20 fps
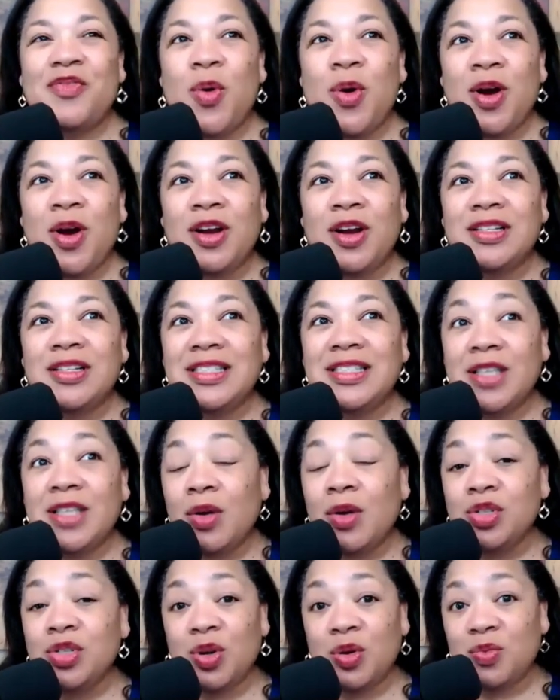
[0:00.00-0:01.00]
For
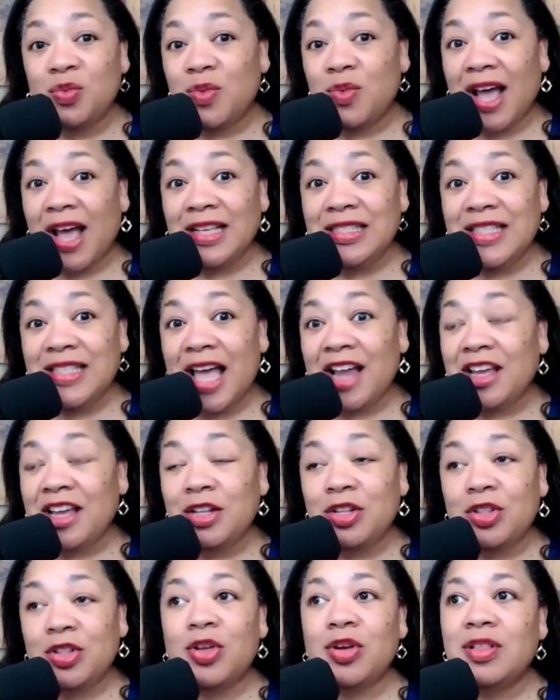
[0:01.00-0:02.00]
social rest, that
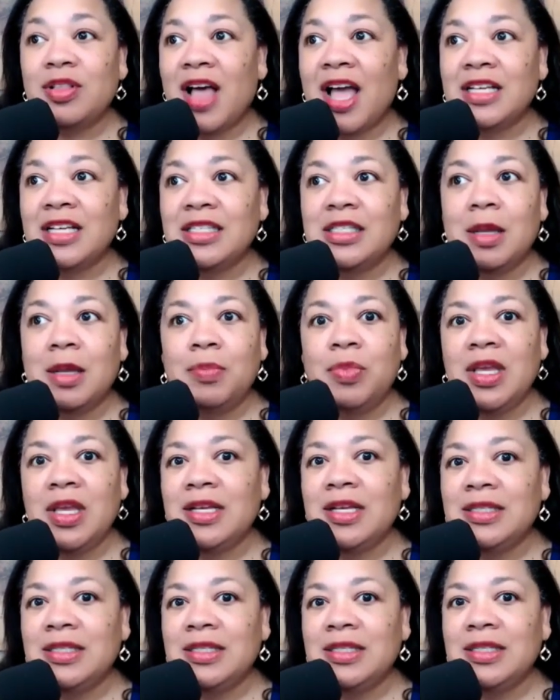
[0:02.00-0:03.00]
could look like
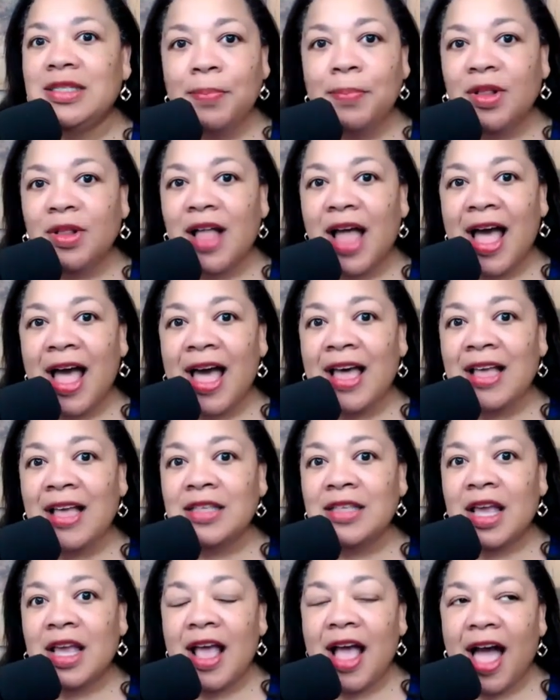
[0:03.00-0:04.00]
something as simple
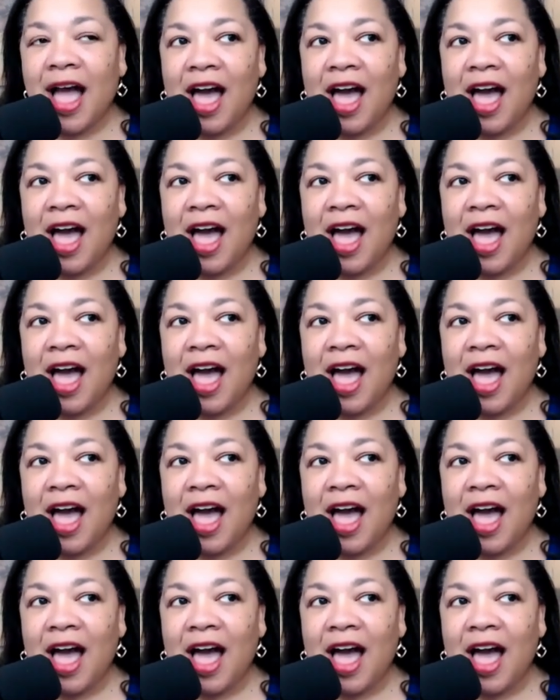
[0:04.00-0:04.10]
as